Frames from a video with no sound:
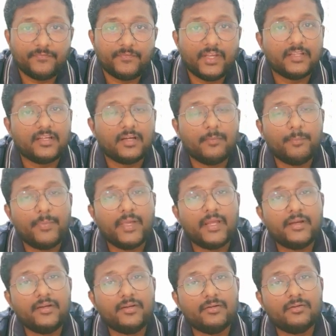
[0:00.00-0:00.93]
when
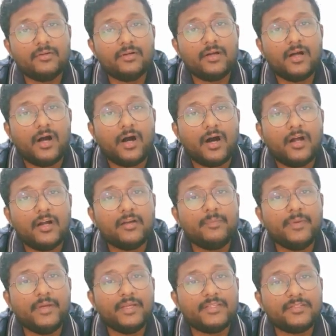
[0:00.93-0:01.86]
compared to
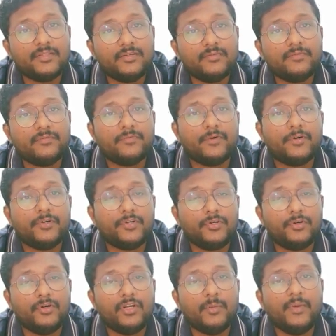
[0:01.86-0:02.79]
hard-based 4
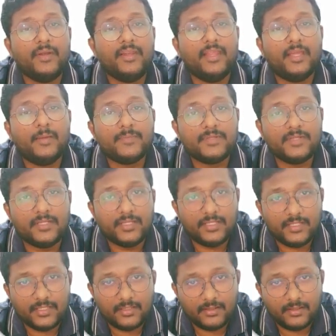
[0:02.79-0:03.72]
to 20 milliamp
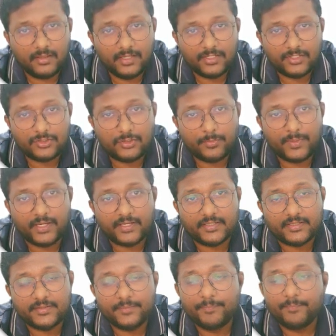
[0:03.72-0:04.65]

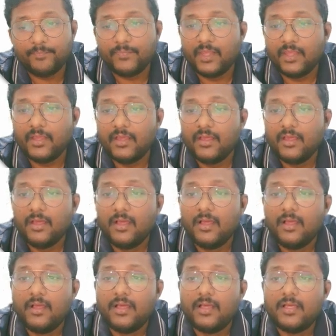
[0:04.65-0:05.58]
instruments
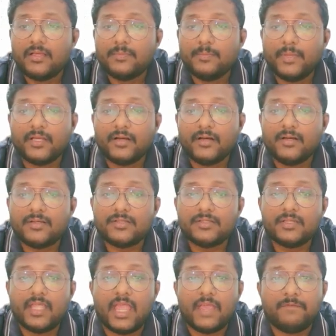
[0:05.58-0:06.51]

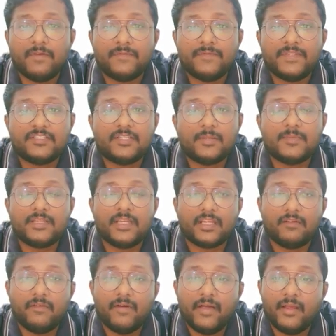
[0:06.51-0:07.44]
because FF systems
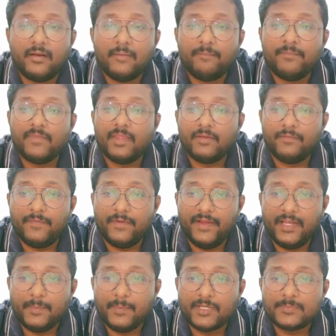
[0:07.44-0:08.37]
require
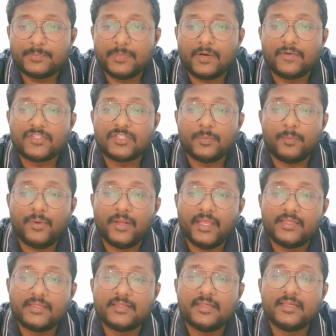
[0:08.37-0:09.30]
field bus power
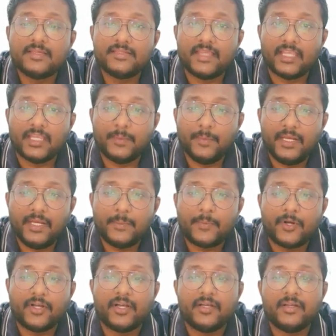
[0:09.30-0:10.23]
supplies, segment
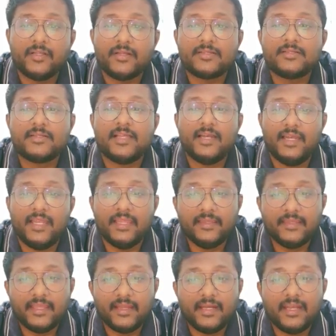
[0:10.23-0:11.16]
protectors,
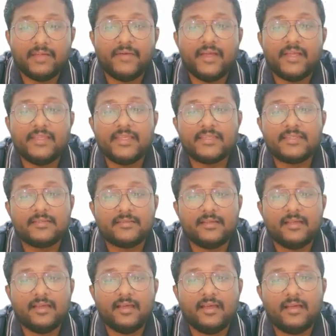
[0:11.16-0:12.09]
linking devices.
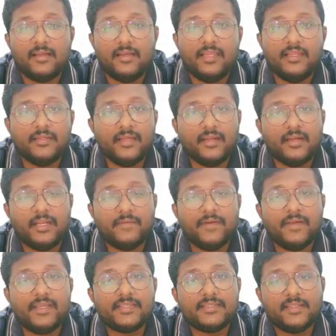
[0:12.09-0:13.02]
Linking
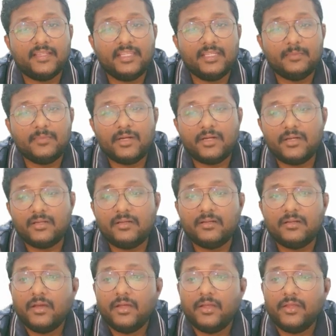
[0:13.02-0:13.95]
device nothing but
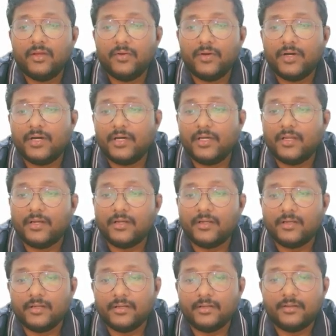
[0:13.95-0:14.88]

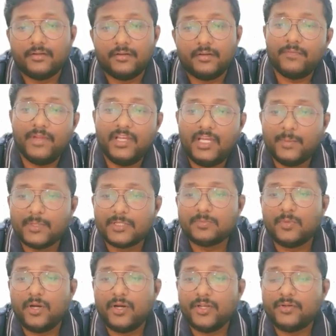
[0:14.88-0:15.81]
your field bus
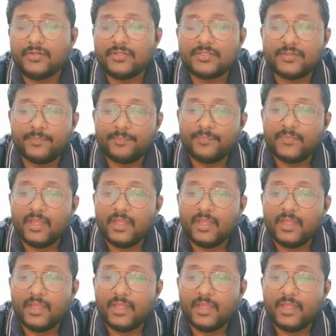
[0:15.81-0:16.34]
modules,